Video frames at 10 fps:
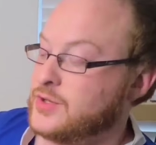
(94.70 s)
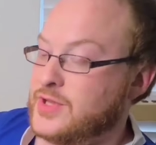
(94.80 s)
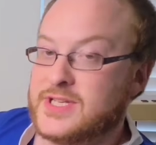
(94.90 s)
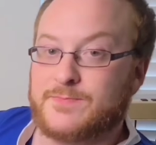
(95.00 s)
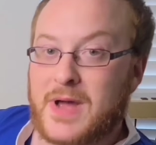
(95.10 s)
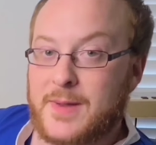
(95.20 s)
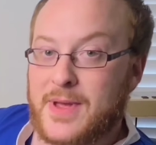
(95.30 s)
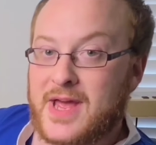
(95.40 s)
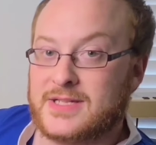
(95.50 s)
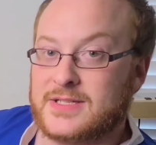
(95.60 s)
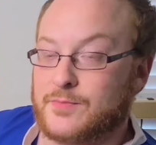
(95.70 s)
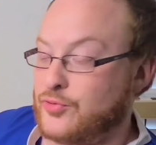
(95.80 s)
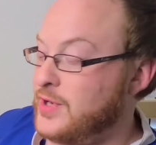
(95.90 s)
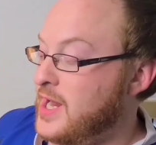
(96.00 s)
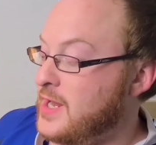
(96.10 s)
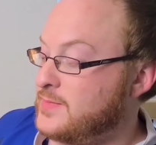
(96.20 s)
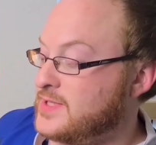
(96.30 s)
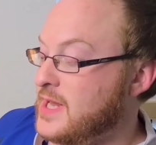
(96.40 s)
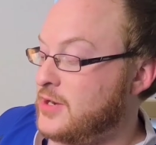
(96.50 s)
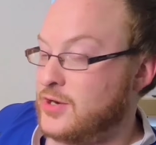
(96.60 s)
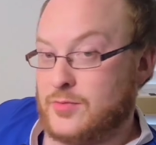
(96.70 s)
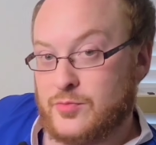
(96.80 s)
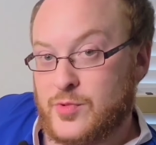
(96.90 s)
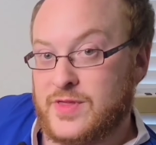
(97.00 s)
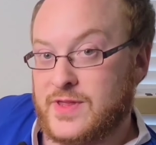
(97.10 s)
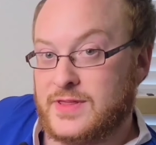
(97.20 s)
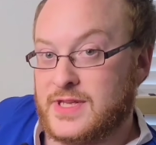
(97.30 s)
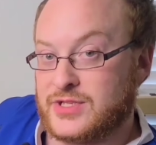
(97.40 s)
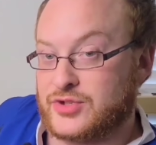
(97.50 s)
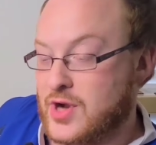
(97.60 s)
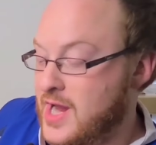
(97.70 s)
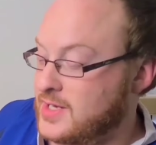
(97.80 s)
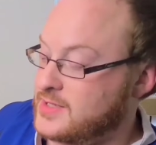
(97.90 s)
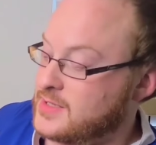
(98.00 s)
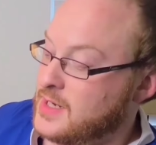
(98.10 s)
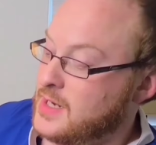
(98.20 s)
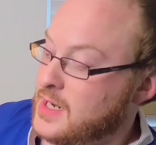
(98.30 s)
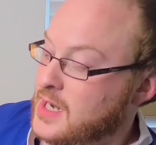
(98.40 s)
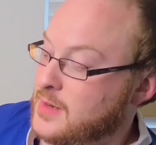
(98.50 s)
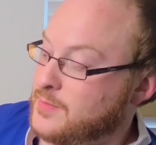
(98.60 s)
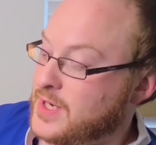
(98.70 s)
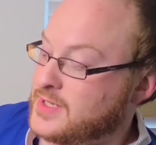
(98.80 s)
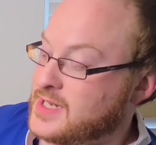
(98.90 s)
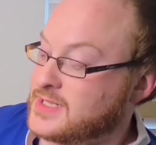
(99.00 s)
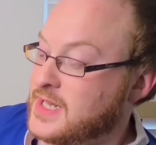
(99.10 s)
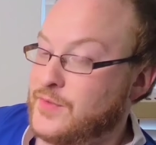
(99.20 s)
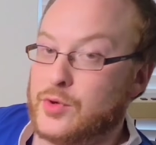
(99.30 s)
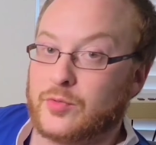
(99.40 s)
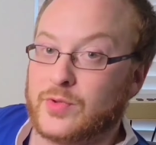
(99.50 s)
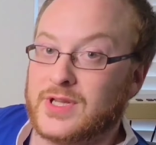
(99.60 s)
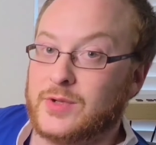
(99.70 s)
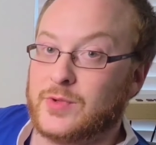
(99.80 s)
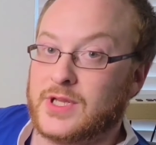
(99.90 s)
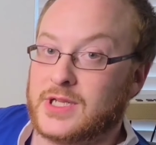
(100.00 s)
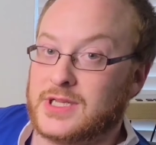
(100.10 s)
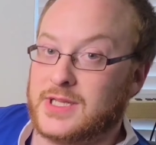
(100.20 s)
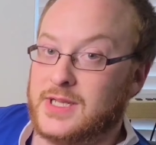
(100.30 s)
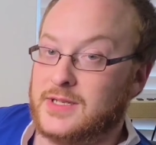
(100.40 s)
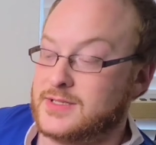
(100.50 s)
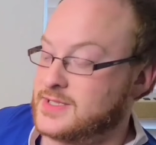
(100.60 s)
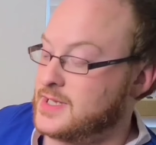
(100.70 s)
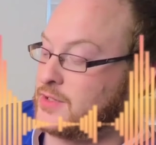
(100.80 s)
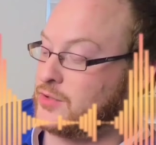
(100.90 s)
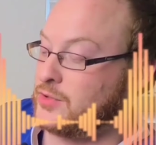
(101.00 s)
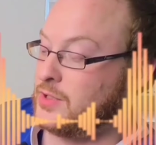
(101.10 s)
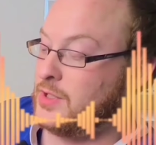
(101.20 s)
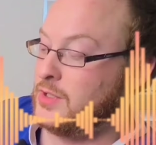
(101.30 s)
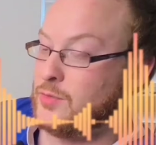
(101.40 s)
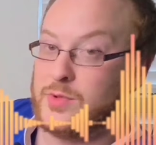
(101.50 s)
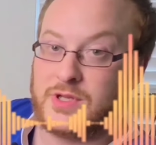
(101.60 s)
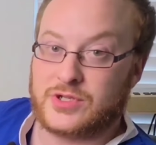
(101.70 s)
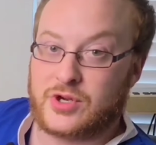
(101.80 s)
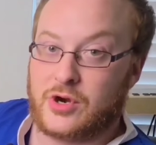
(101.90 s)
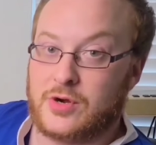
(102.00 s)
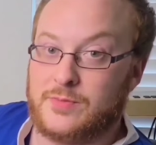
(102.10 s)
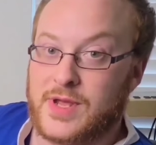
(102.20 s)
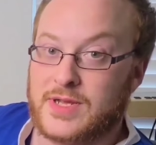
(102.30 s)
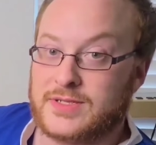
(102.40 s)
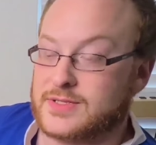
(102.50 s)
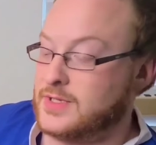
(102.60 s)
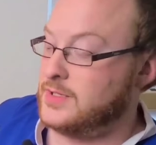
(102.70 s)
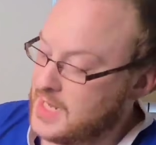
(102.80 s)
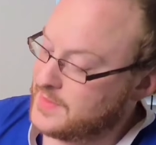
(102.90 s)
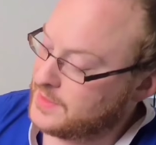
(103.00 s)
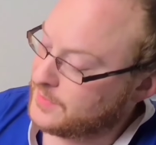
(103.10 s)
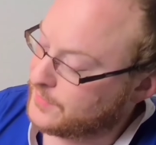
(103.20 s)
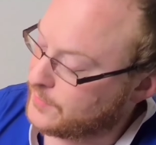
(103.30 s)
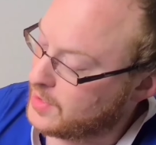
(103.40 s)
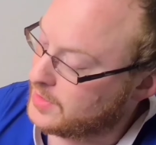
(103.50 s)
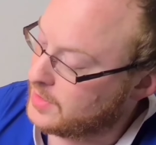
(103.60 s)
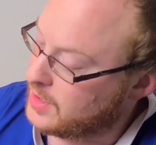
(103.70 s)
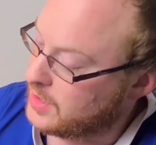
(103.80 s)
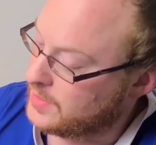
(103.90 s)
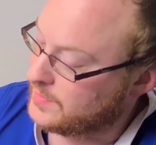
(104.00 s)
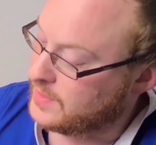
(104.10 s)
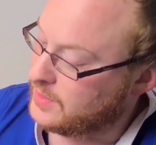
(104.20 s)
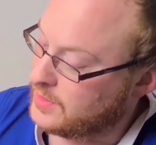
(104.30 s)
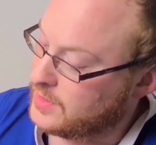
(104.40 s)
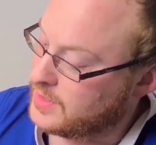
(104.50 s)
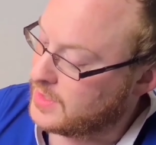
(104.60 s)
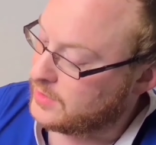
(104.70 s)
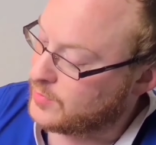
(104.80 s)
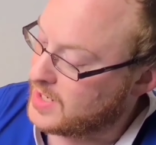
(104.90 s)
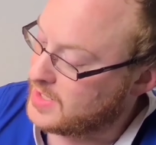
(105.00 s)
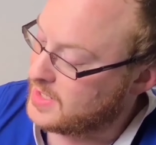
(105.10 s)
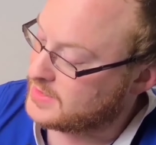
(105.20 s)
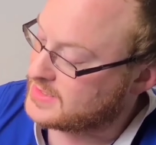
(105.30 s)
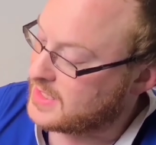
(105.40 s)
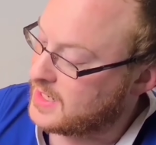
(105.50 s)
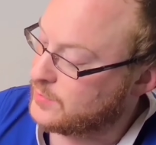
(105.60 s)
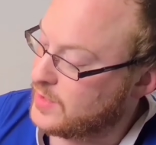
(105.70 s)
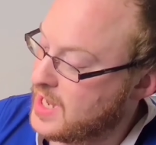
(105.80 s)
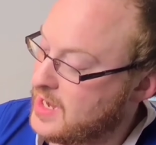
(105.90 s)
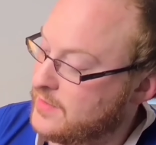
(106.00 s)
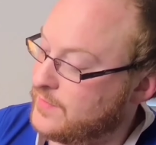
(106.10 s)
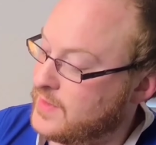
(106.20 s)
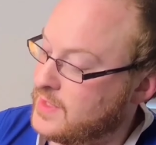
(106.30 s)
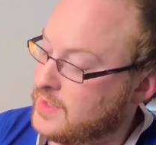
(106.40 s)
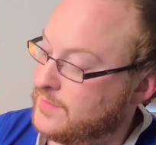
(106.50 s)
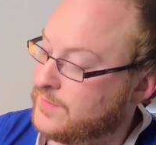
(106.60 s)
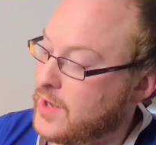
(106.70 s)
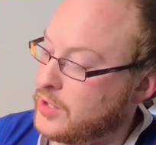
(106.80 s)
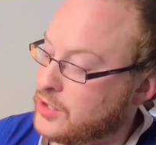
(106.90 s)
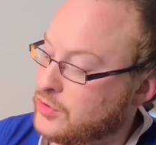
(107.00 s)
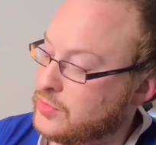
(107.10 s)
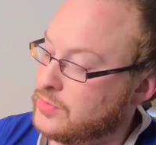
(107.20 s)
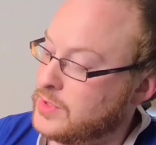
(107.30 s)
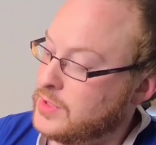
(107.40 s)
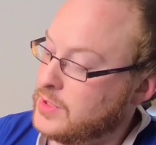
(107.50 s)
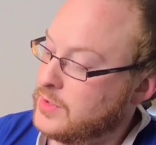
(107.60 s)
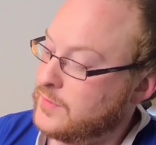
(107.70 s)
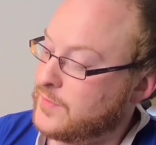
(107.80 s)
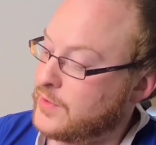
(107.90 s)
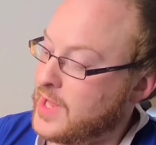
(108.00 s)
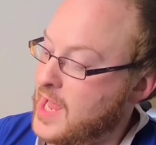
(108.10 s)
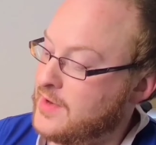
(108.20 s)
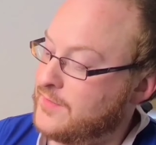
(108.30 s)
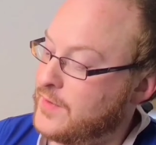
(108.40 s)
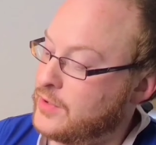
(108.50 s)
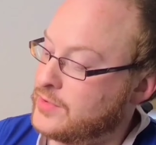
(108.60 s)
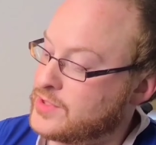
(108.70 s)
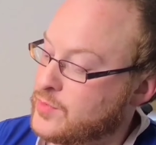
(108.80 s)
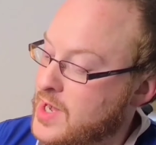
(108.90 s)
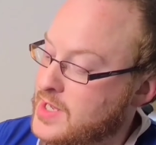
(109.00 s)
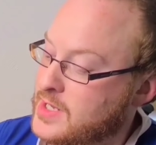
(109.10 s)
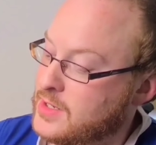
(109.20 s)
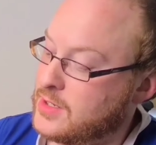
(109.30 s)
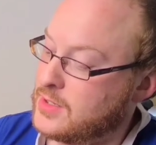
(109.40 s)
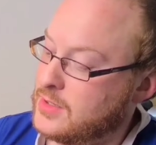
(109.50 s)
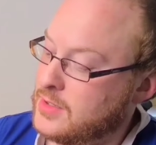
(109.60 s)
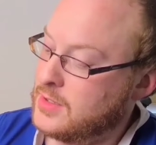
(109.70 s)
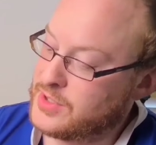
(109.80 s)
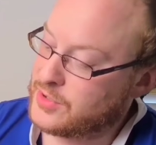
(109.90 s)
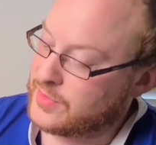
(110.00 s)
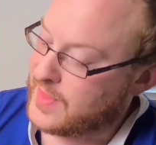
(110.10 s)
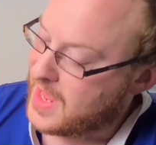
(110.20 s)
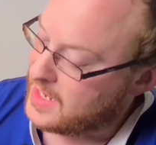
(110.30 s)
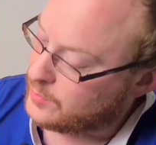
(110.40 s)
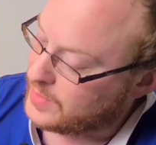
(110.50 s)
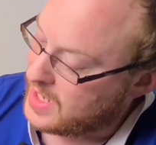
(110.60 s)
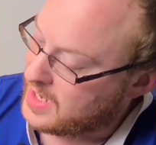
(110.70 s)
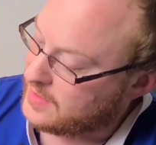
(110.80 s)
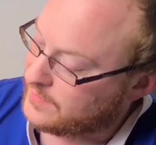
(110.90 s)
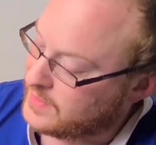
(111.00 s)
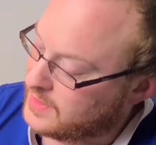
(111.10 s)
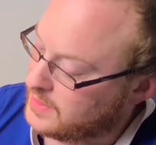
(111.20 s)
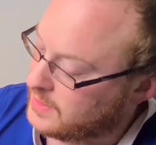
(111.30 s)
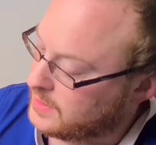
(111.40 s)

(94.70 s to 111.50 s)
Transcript: these bypass the preamps that are within these tracks. But it does give you a really, really clean signal with guitar and bass. And then in the front on the right-hand side, we have the volume for the headphones right here. Under that, we have the